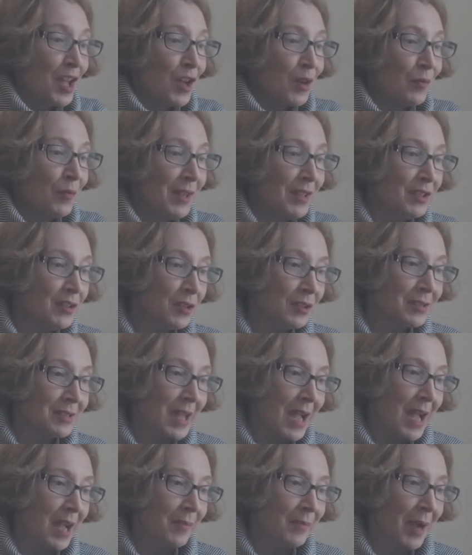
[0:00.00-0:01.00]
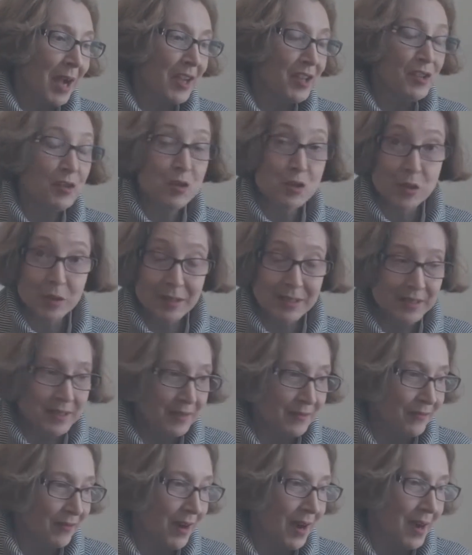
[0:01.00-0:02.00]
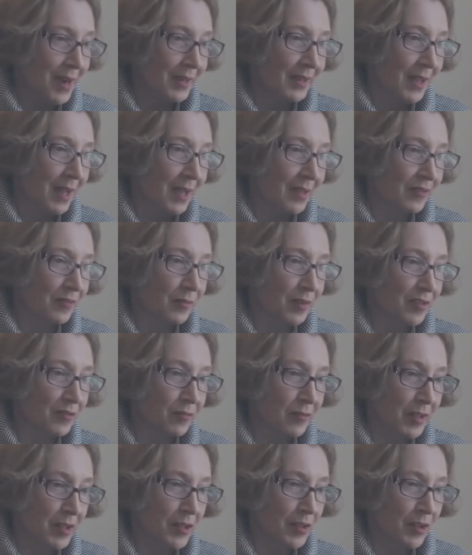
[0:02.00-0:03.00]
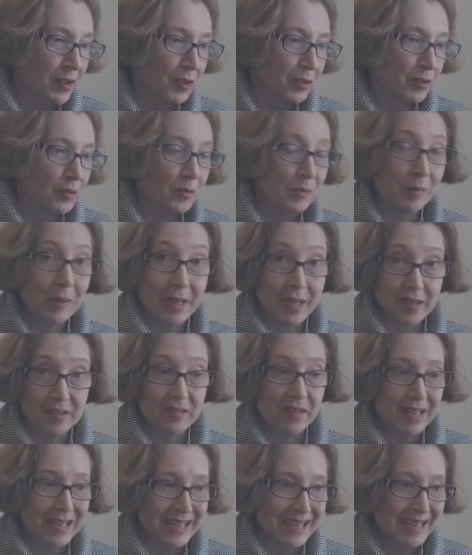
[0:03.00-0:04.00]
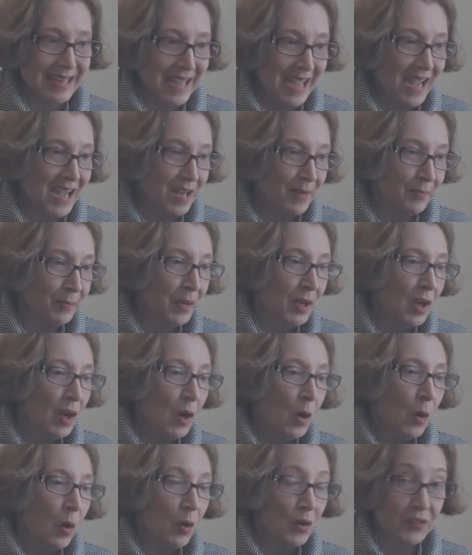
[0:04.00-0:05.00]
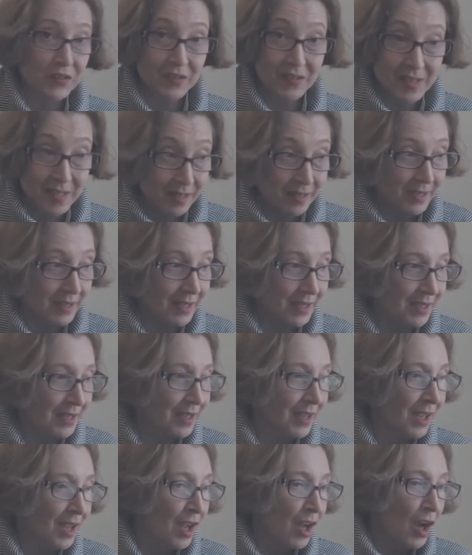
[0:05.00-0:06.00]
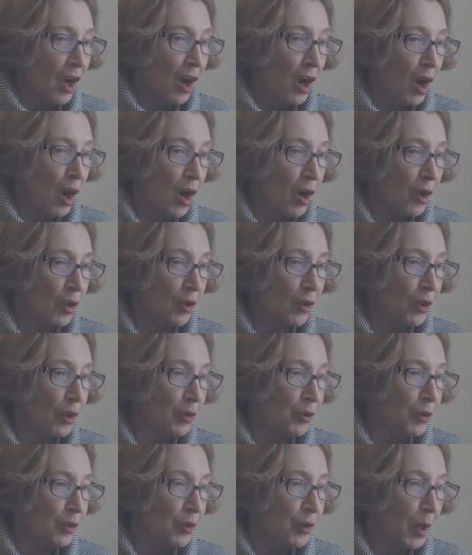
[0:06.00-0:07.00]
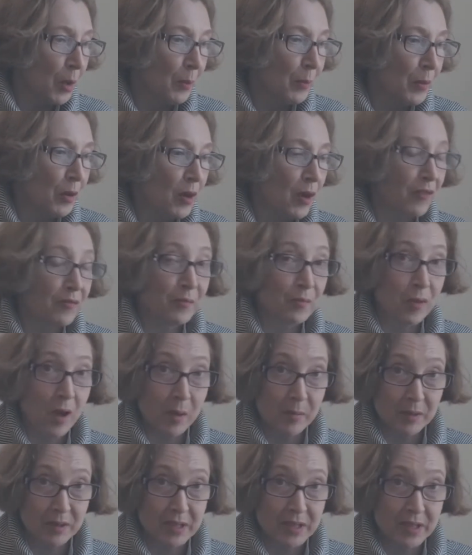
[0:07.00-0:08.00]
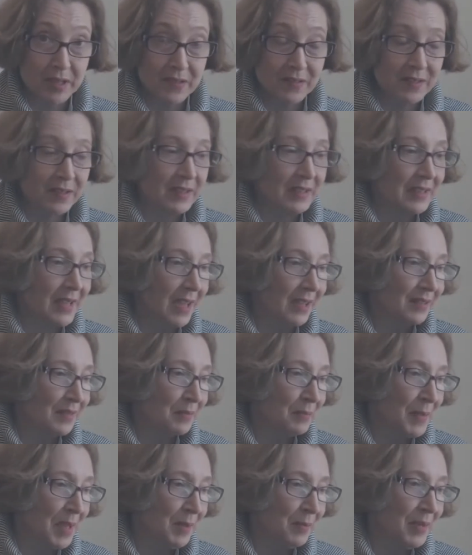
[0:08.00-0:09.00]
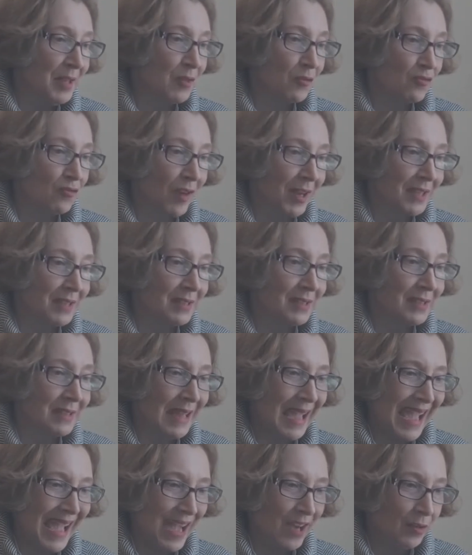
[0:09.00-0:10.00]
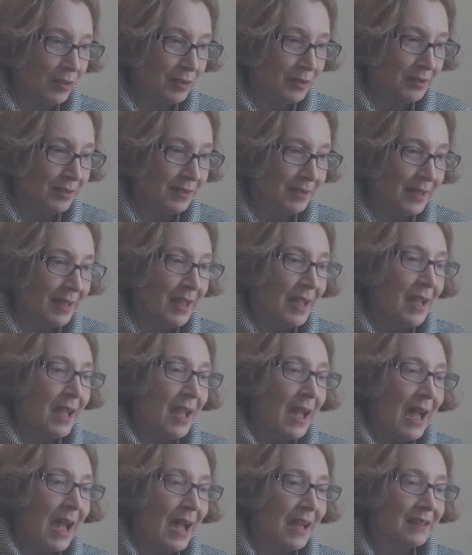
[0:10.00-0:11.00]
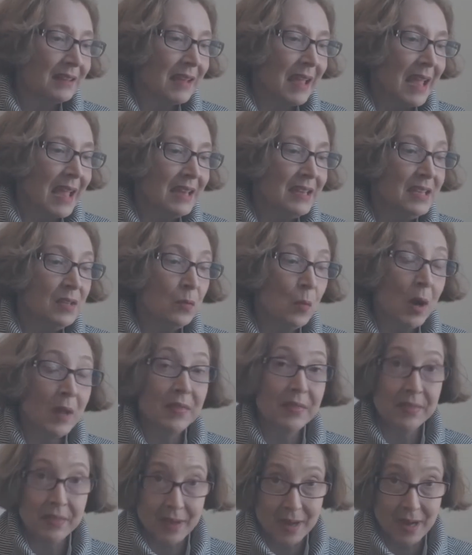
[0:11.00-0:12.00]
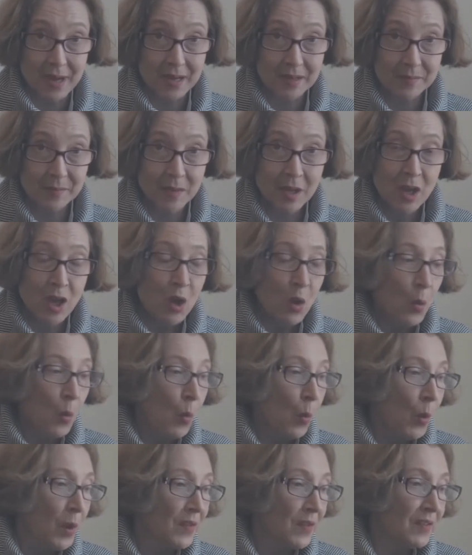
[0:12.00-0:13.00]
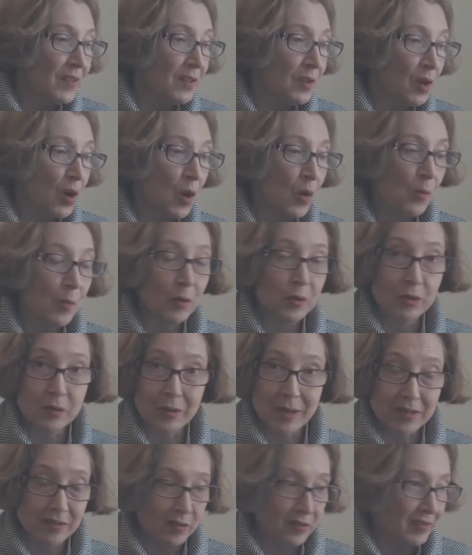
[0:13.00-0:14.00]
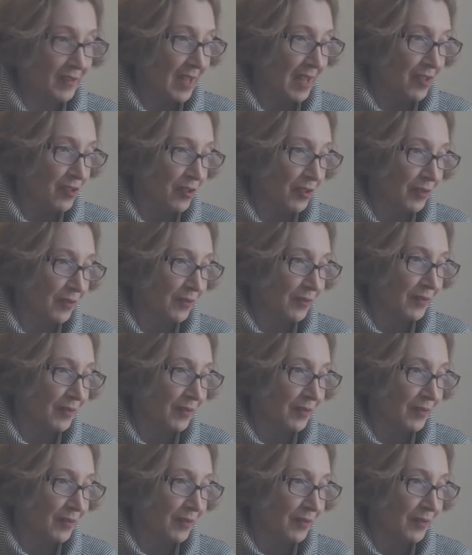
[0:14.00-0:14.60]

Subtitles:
rental cap I usually define as restriction to place a cap or ceiling on the number of properties that may be rented out at any one time within a homeowner association.